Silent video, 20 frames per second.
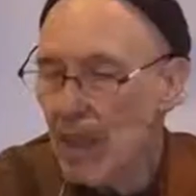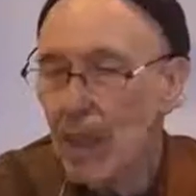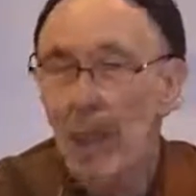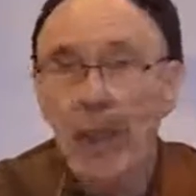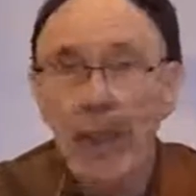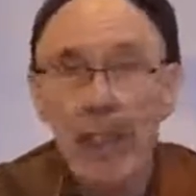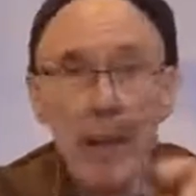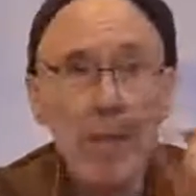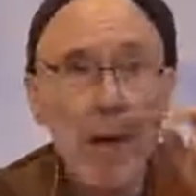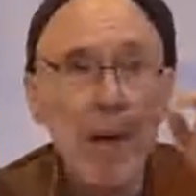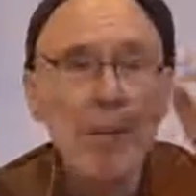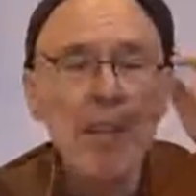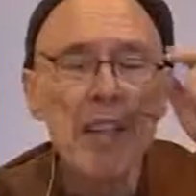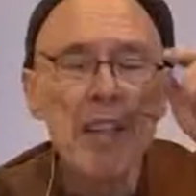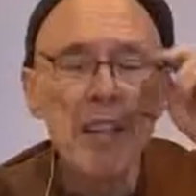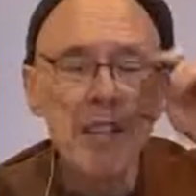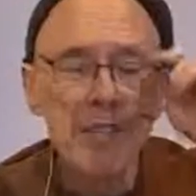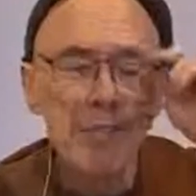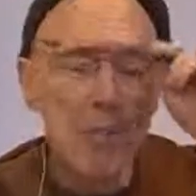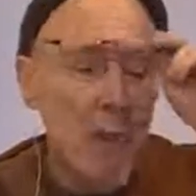Okay, maybe at
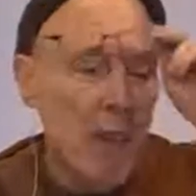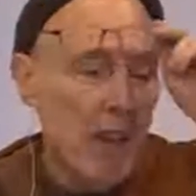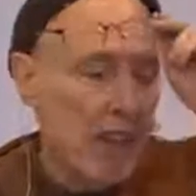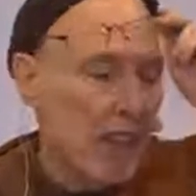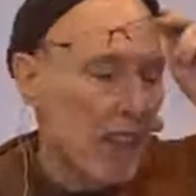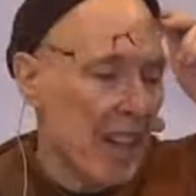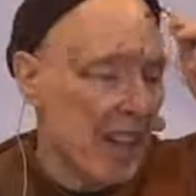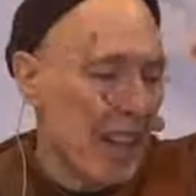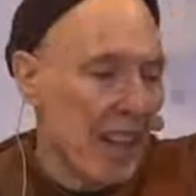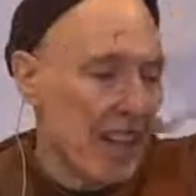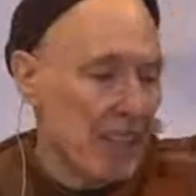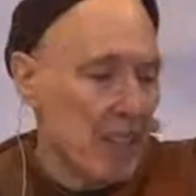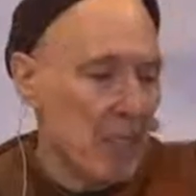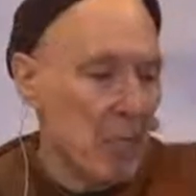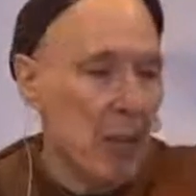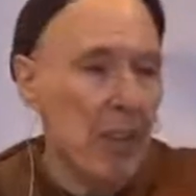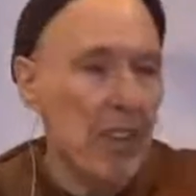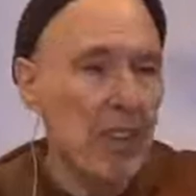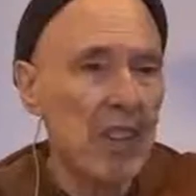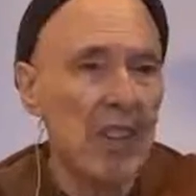this point I'll ask
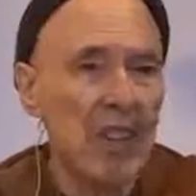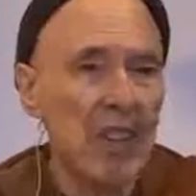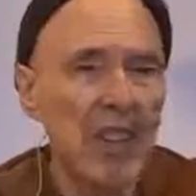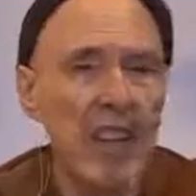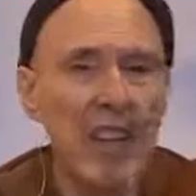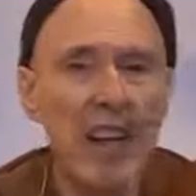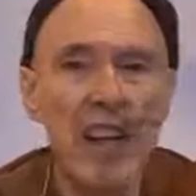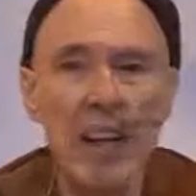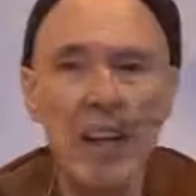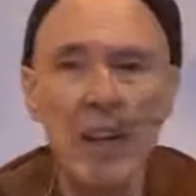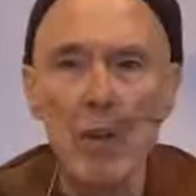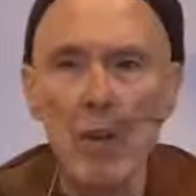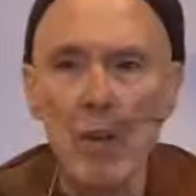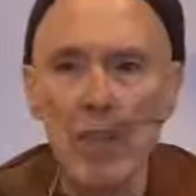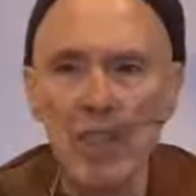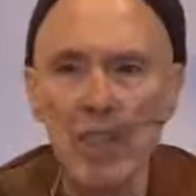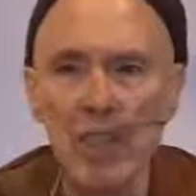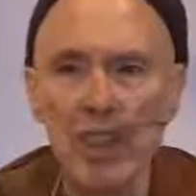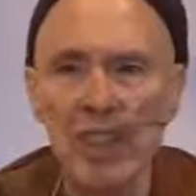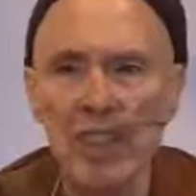whether there are any
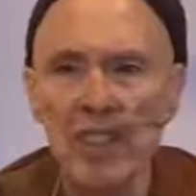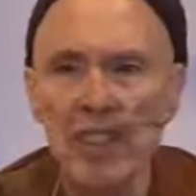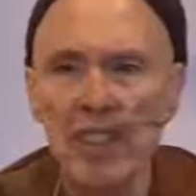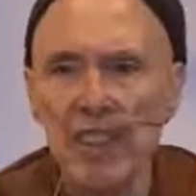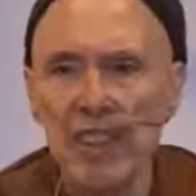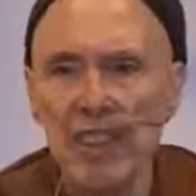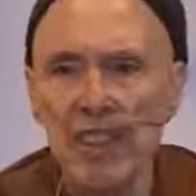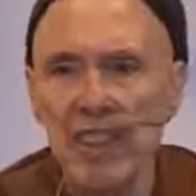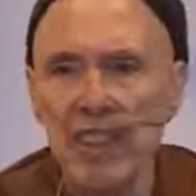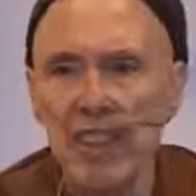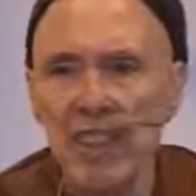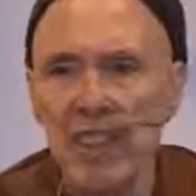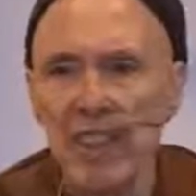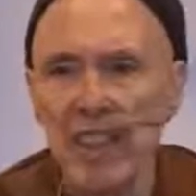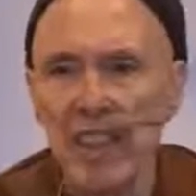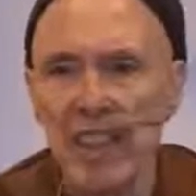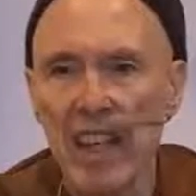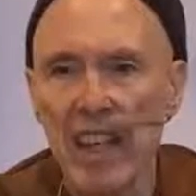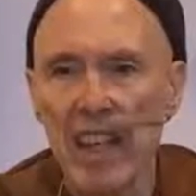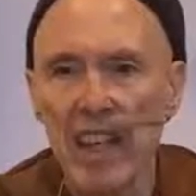questions
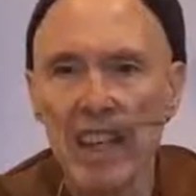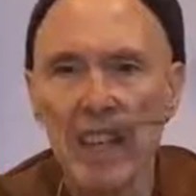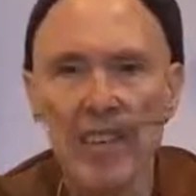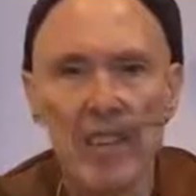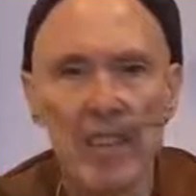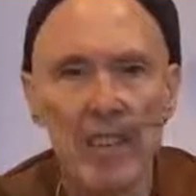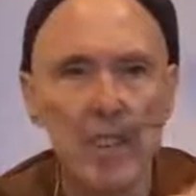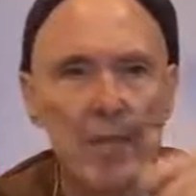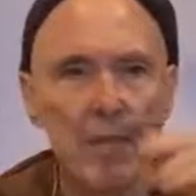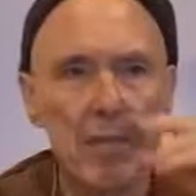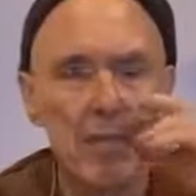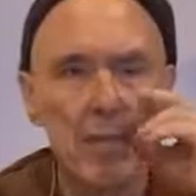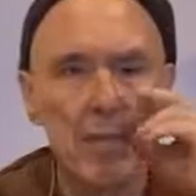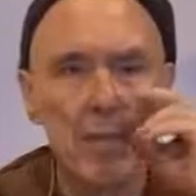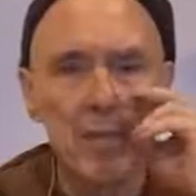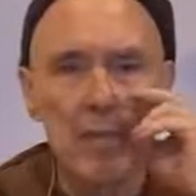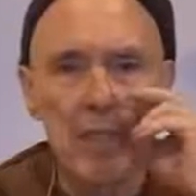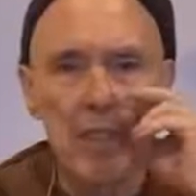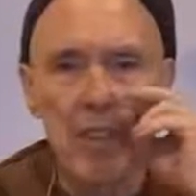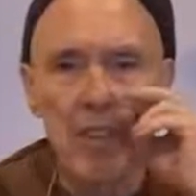on any of the
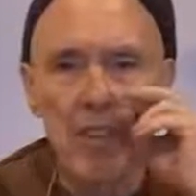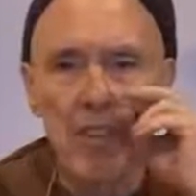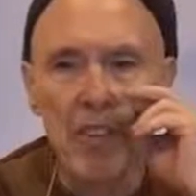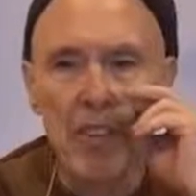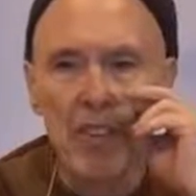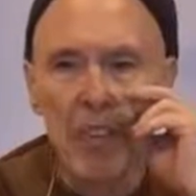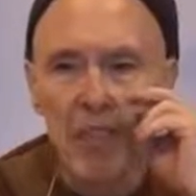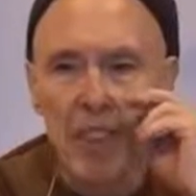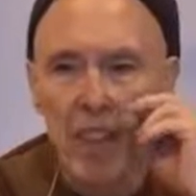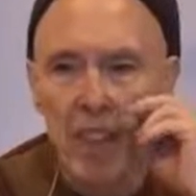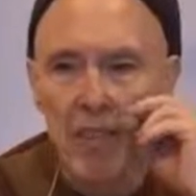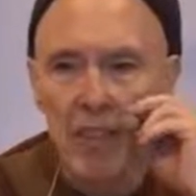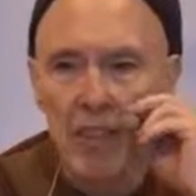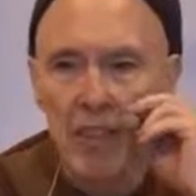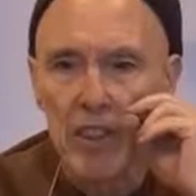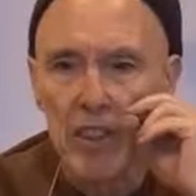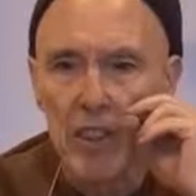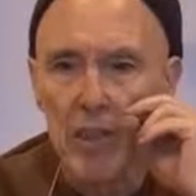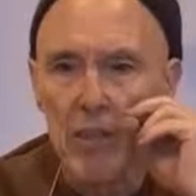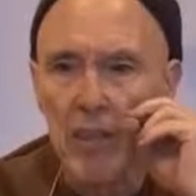material covered
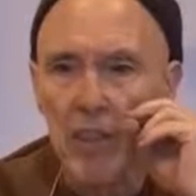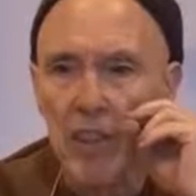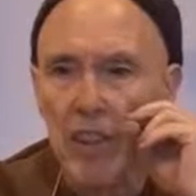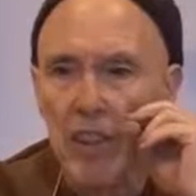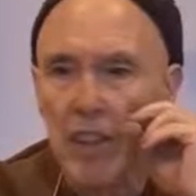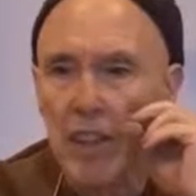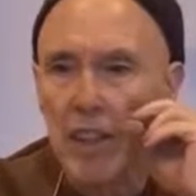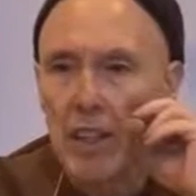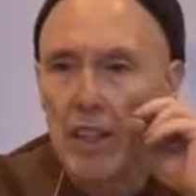so far.